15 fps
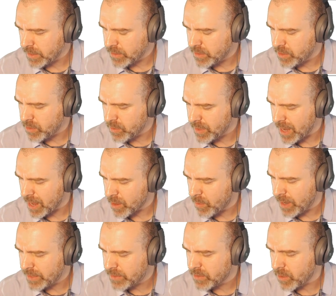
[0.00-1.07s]
C2, not
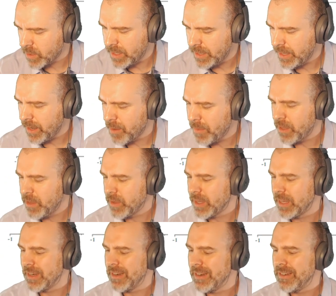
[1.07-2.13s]
quite so clear, but you
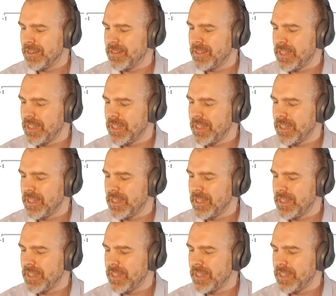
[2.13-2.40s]
can